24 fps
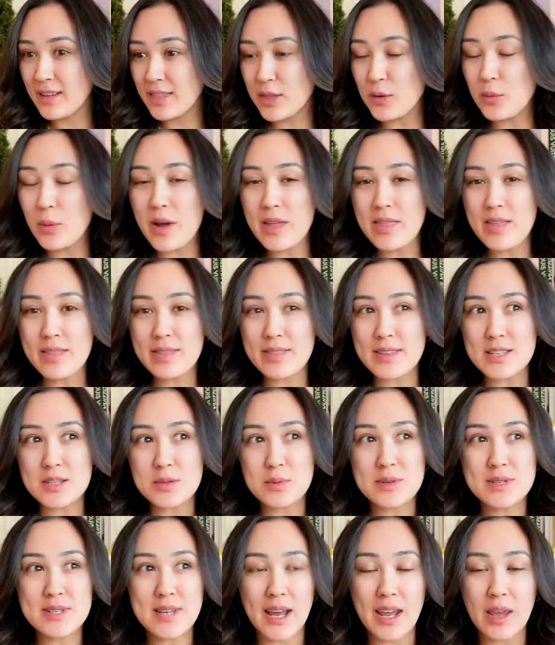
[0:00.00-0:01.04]
The way that this
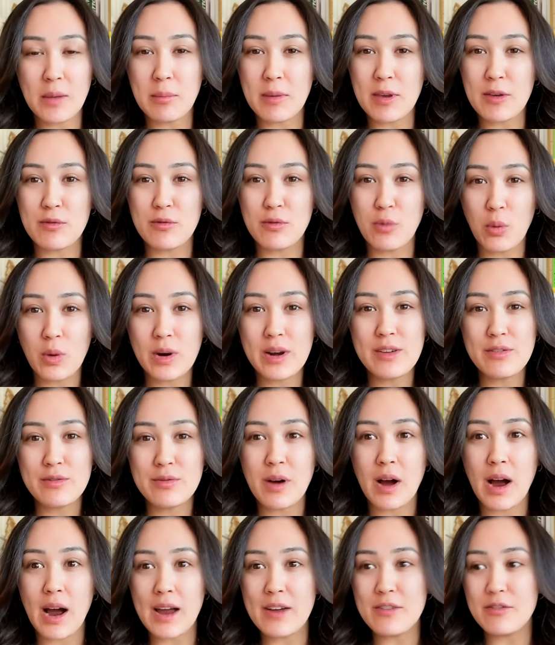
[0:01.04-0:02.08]
would take me
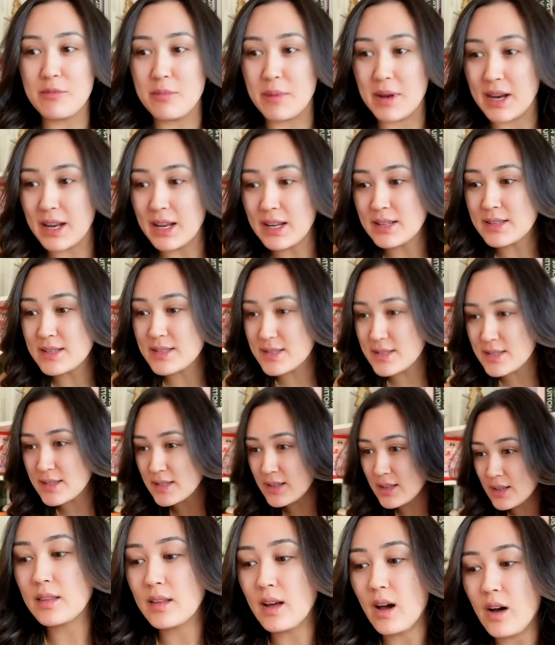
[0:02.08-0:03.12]
45 minutes,
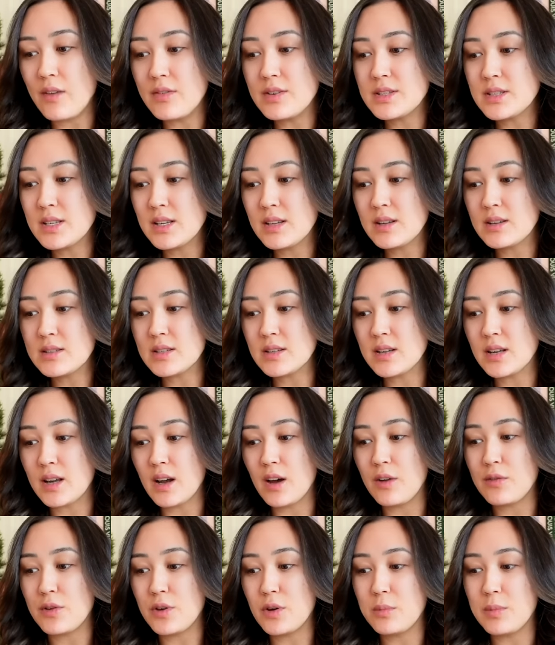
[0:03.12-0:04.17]
obviously there's like
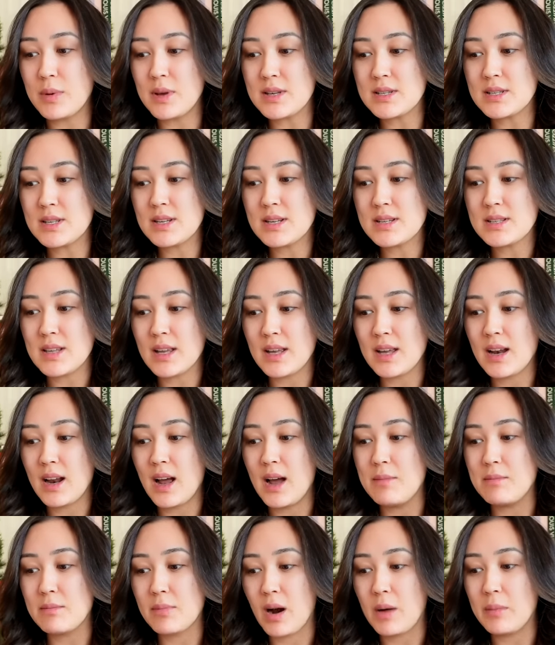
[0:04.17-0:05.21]
a few pieces that
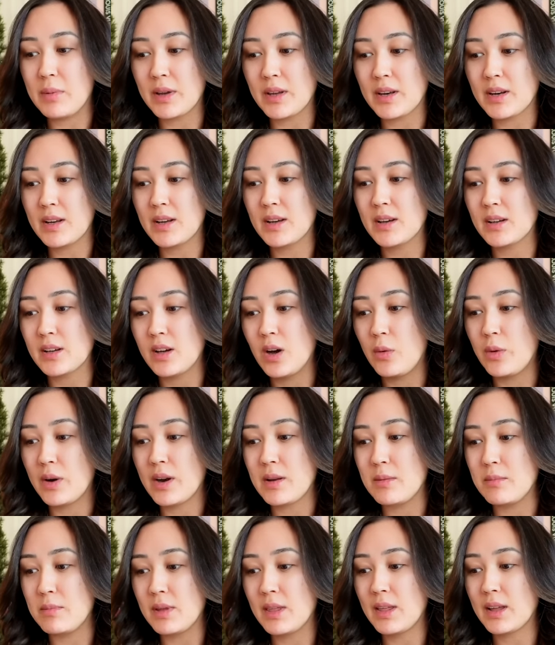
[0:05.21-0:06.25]
I'm probably gonna go in
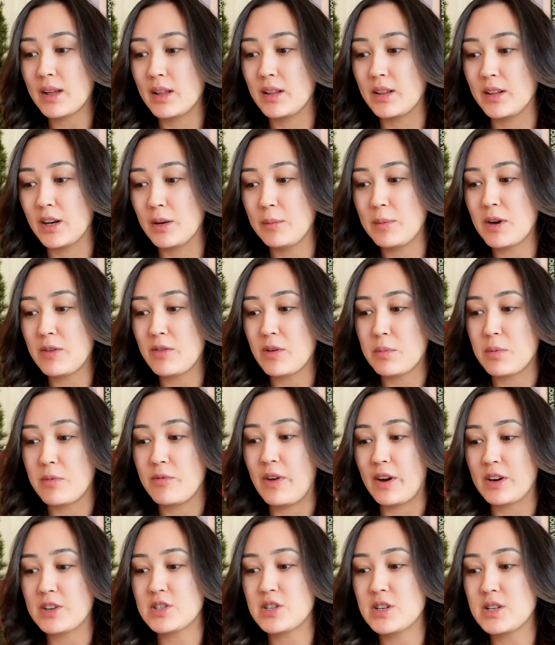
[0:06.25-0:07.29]
and be like a little bit of a
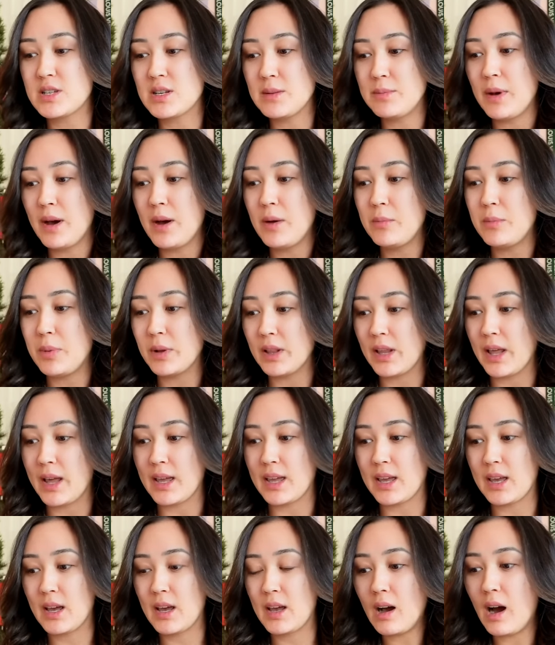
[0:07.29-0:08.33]
perfectionist about, but
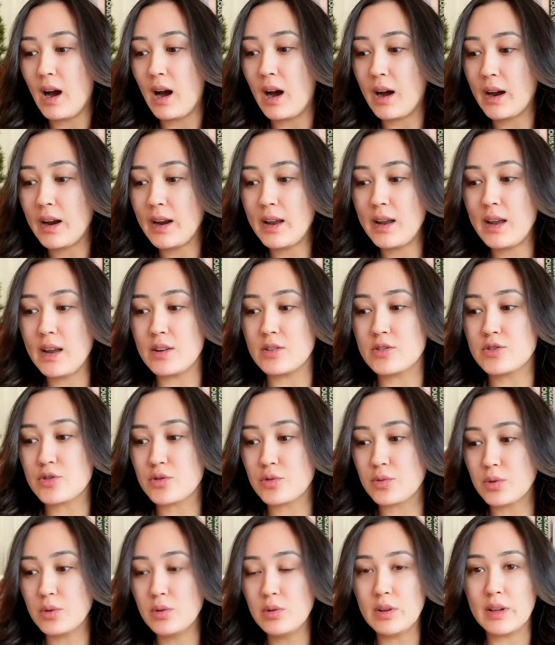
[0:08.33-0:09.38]
like I
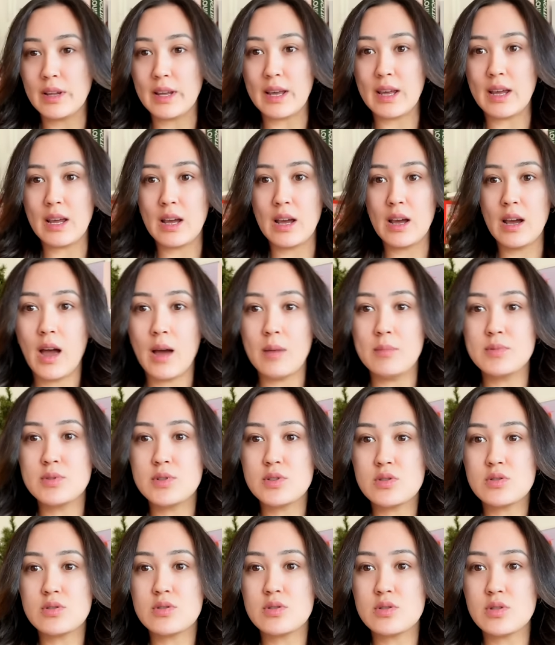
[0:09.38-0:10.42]
truly am
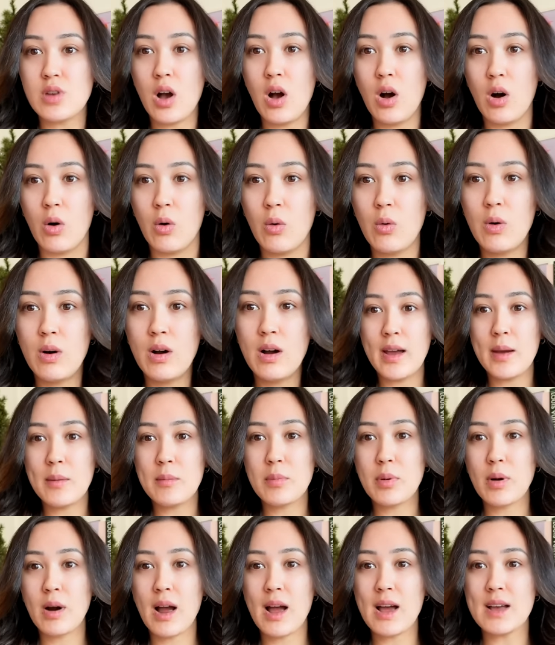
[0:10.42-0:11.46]
so
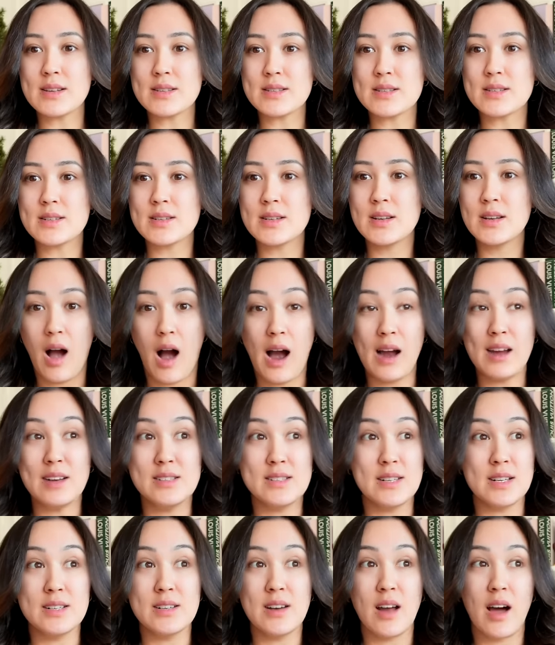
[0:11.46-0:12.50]
impressed. I
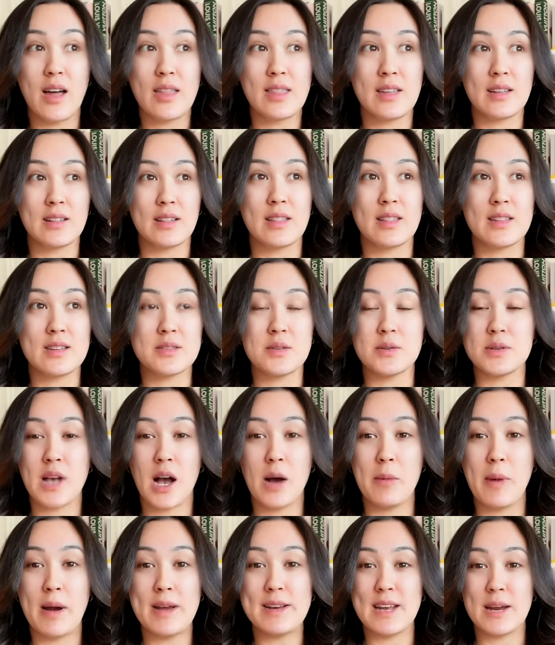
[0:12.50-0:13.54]
did not think that this is how
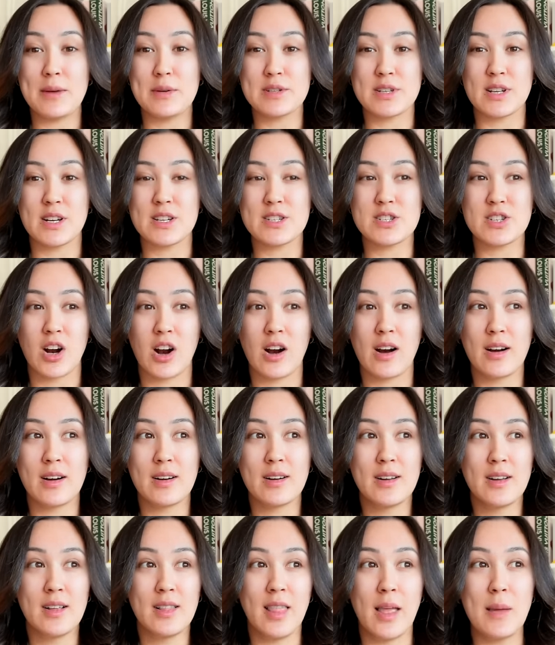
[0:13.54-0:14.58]
my day was gonna
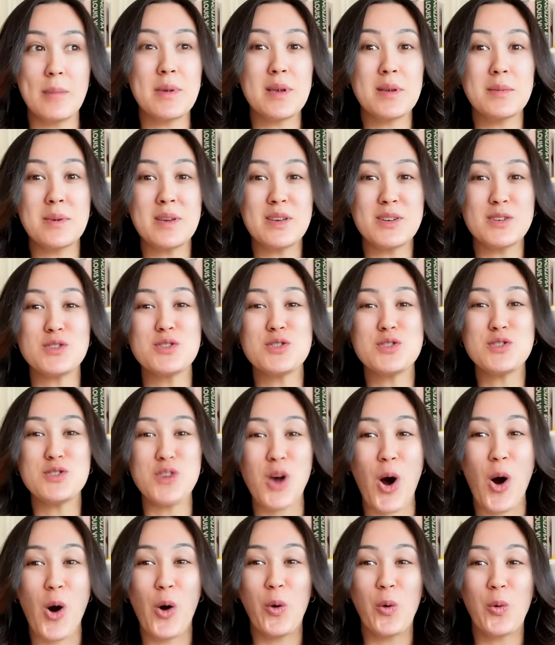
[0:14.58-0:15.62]
start. Let me be
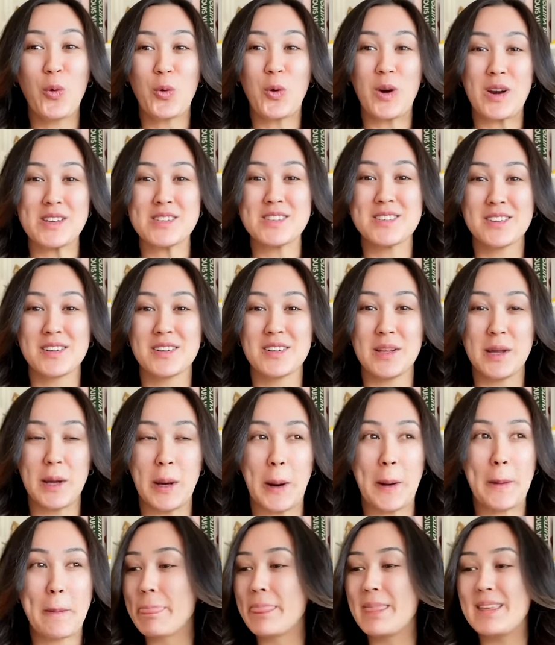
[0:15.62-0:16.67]
so crystal
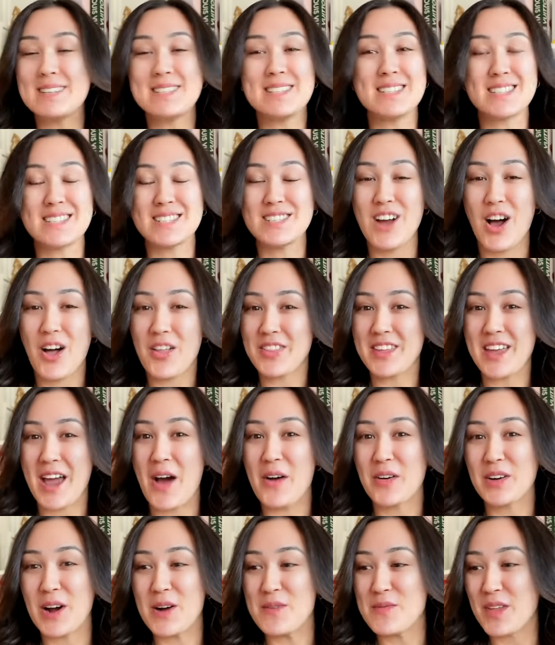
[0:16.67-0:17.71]
clear. This is not the
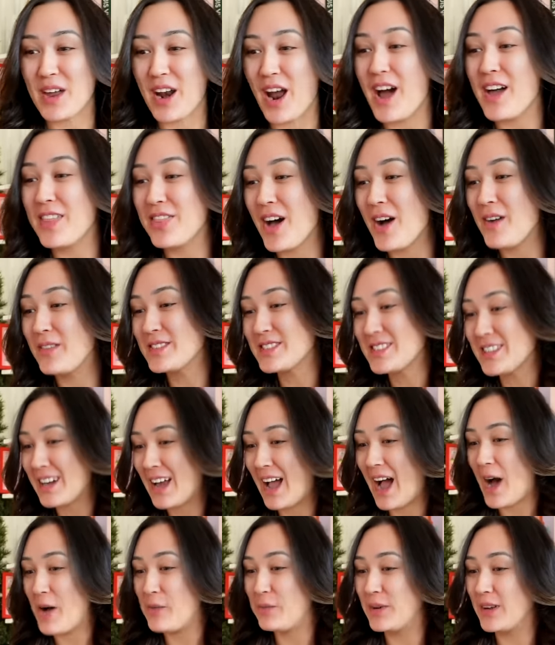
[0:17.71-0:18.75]
outcome that I thought was gonna
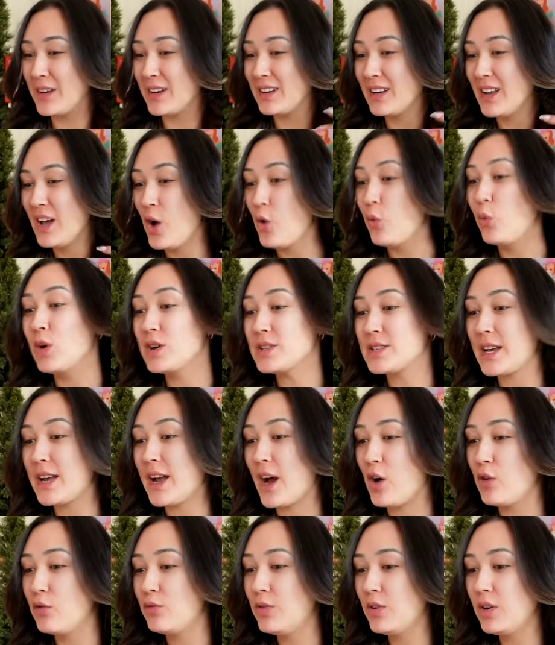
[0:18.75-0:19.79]
happen. Was I
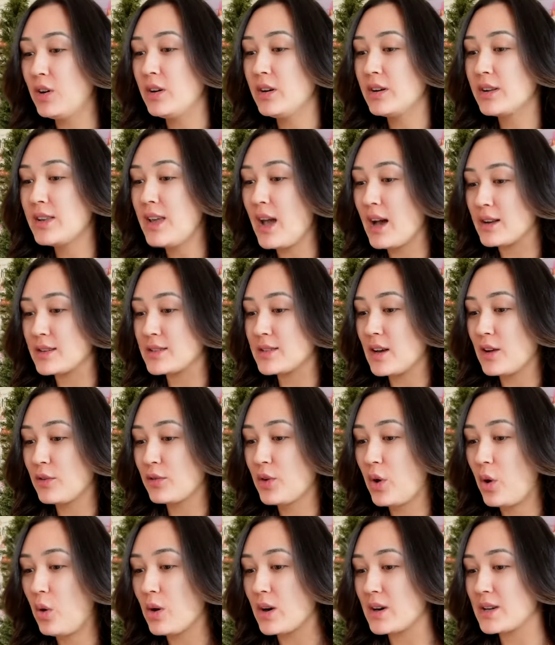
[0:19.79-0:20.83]
hopeful? Yes, of
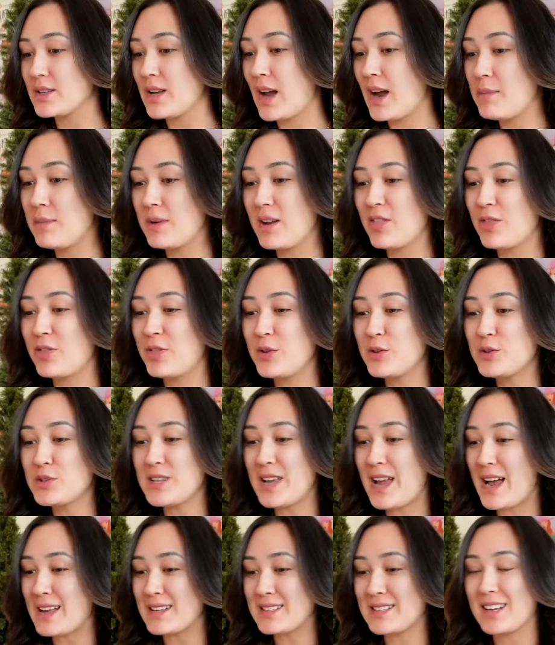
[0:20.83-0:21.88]
course. I'm an
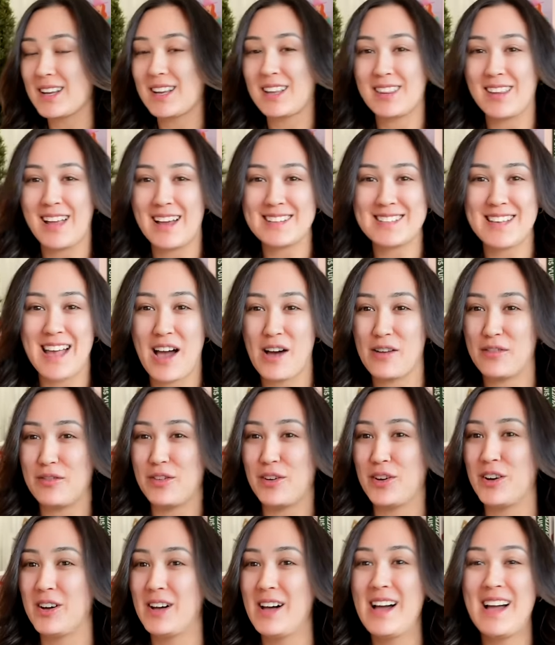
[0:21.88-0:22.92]
enthusiastic, glass half
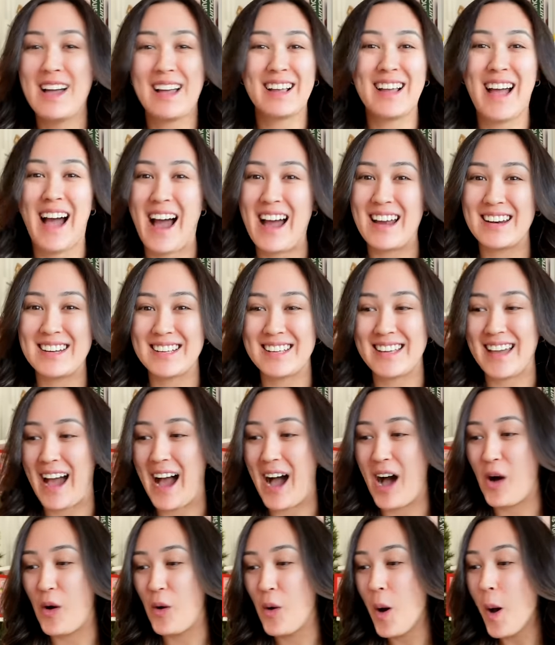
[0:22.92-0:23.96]
full kind of
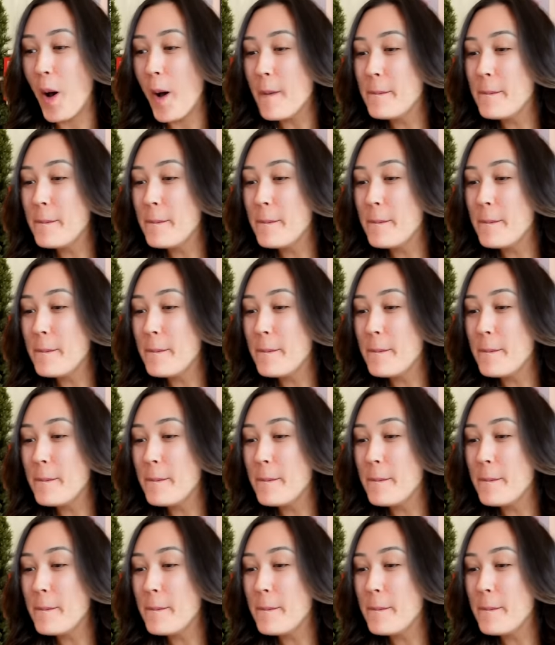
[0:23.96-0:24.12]
gal.